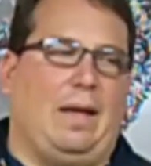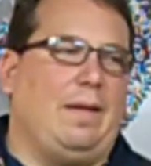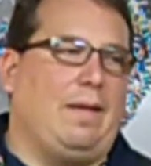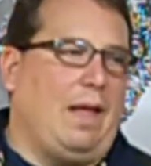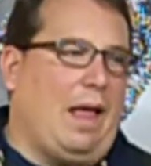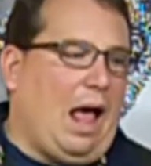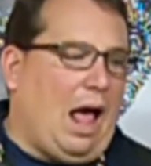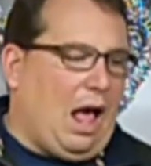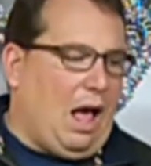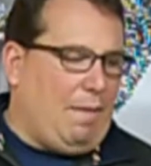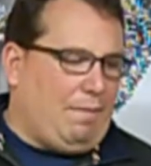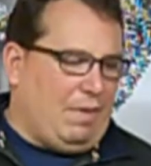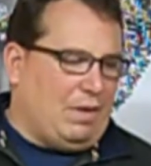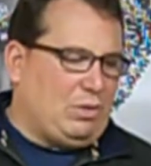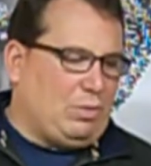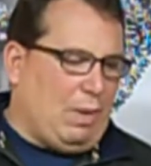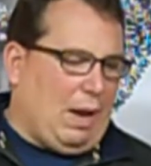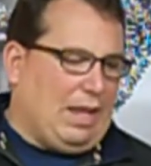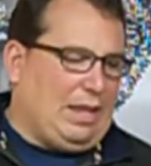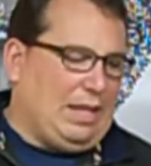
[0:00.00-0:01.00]
thing. Um,
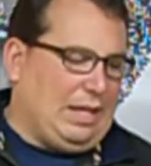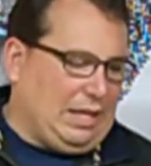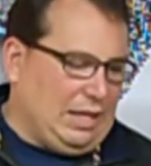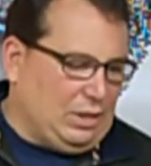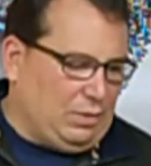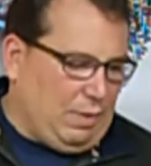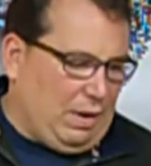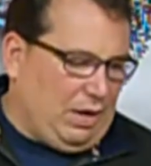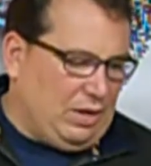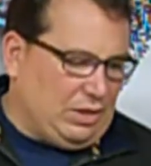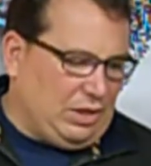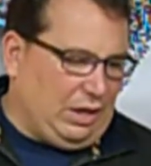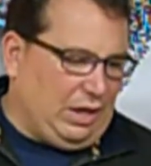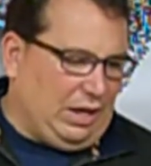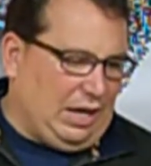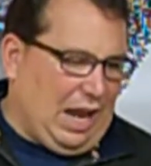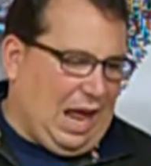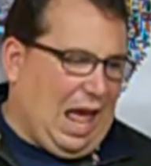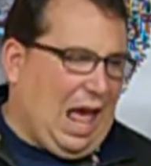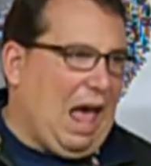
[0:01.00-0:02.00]
that's why I think these radios
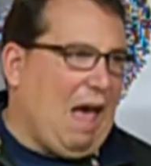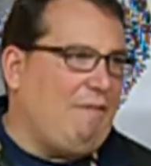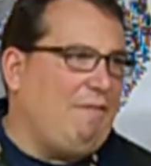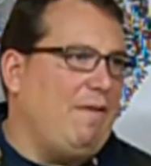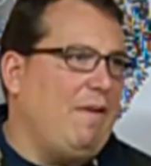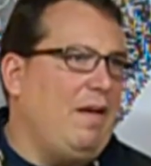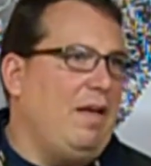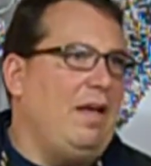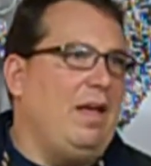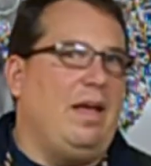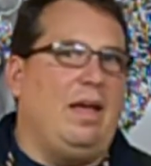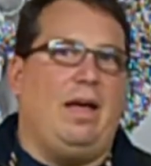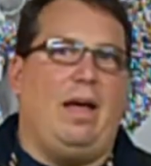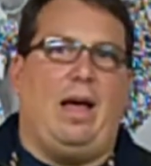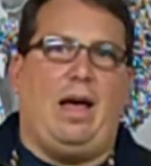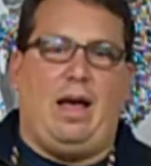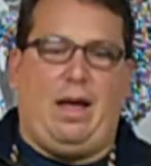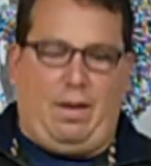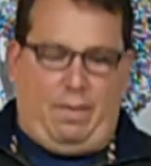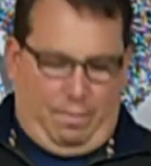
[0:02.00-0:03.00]
are good to have.
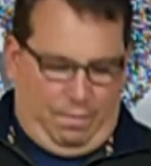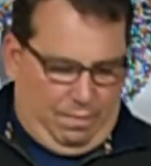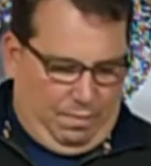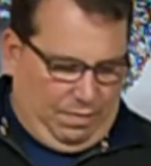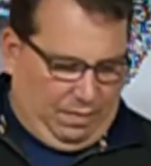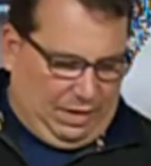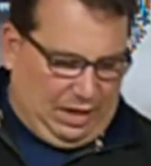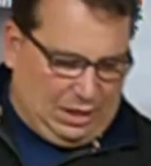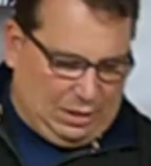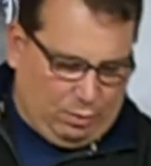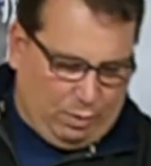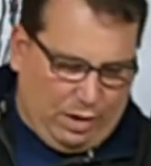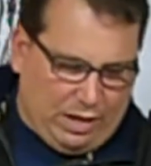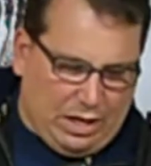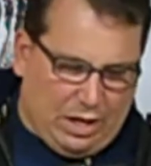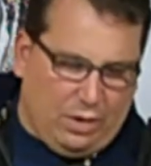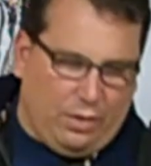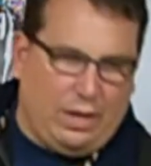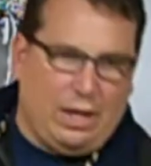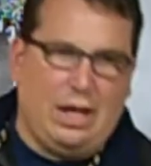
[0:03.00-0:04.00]
Um, this
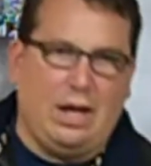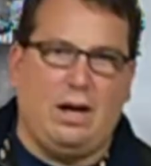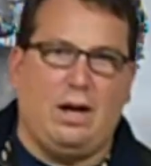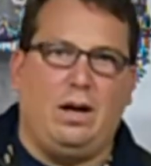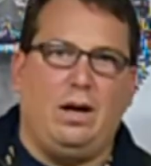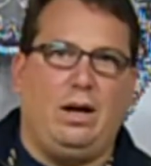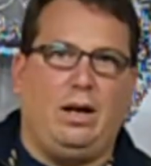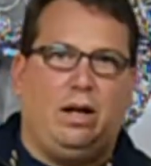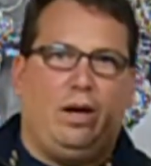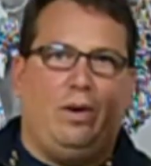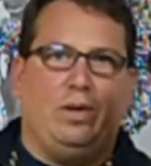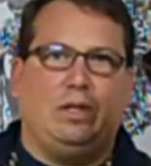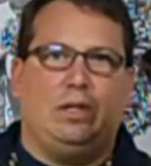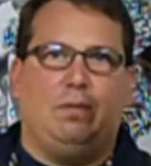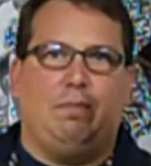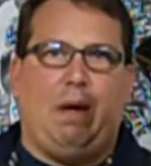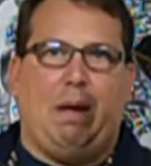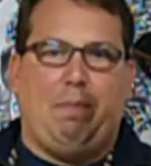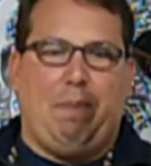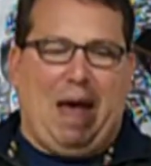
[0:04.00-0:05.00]
radio here
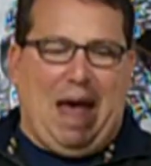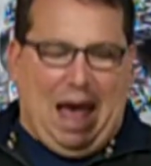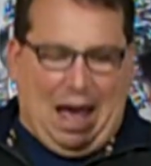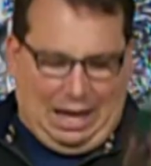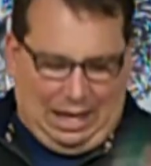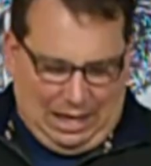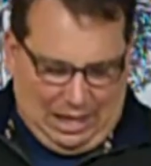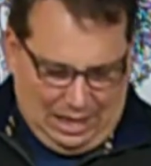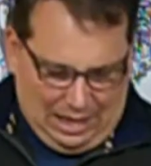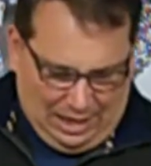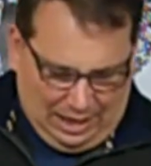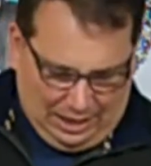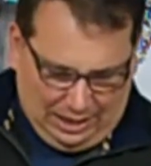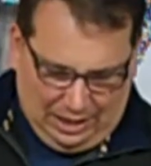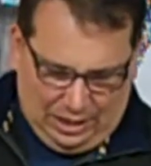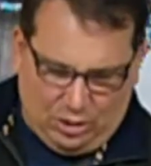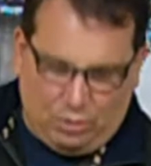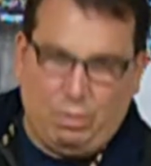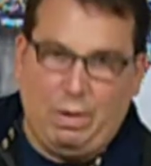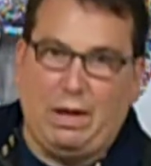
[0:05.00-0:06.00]
goes into my pack.
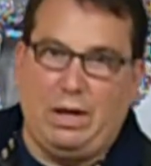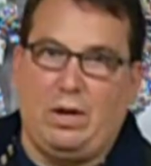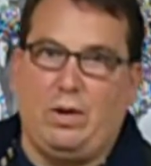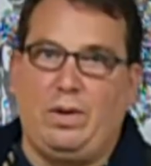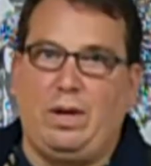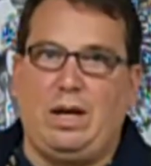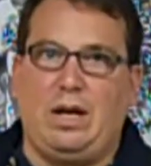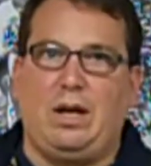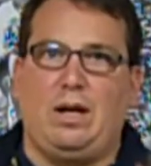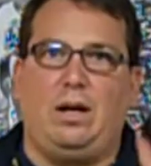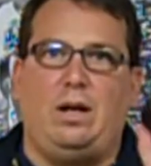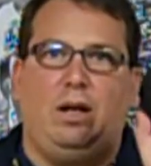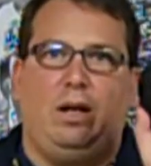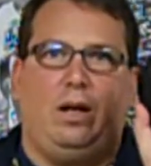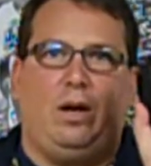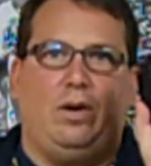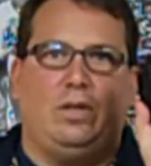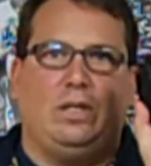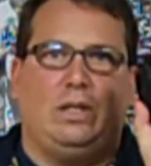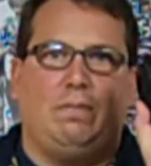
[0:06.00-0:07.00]
This radio
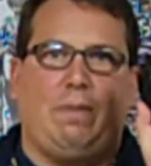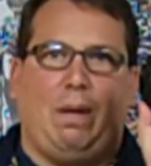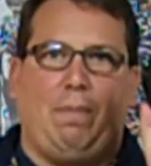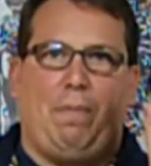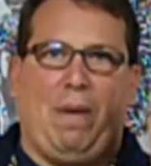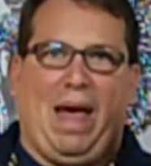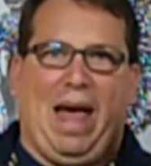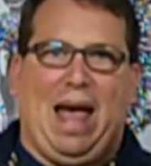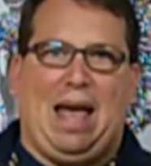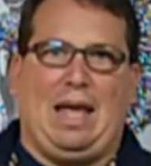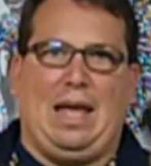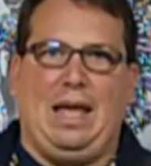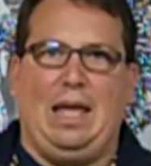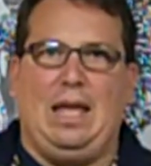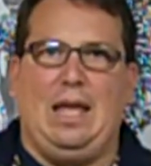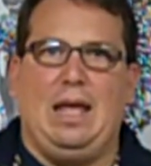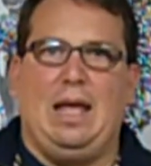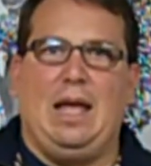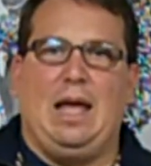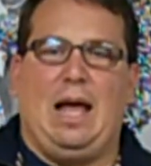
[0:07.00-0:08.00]
here goes into my pack.
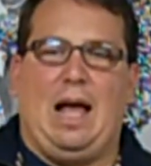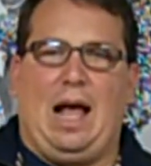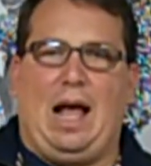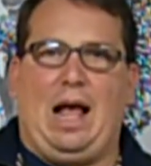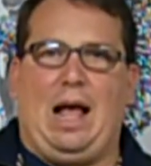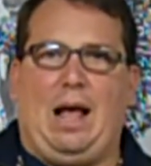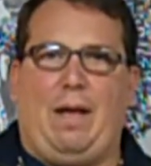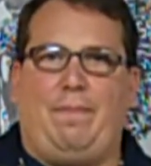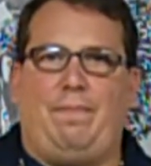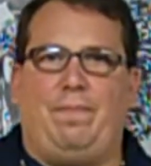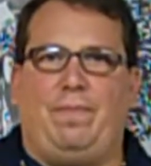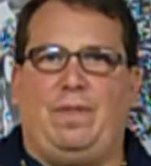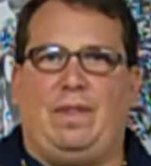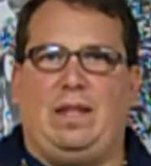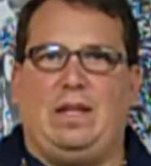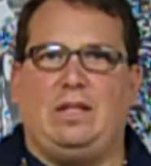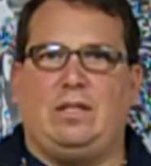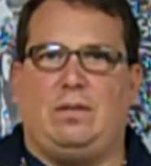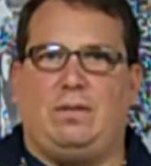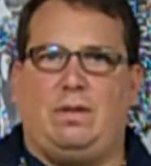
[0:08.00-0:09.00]
Um,
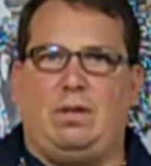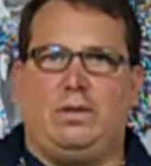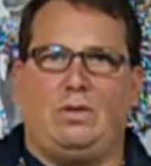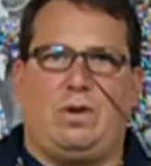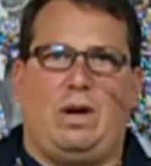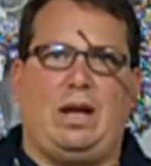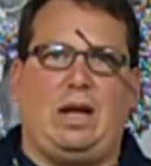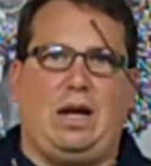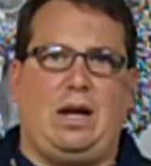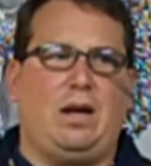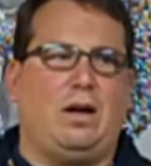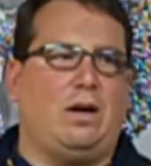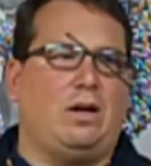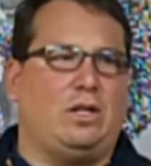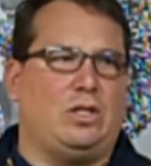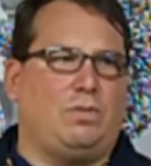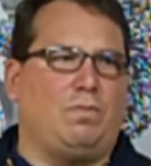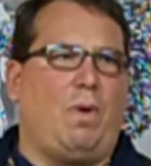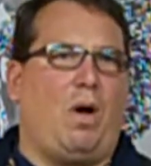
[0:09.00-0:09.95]
these these right here are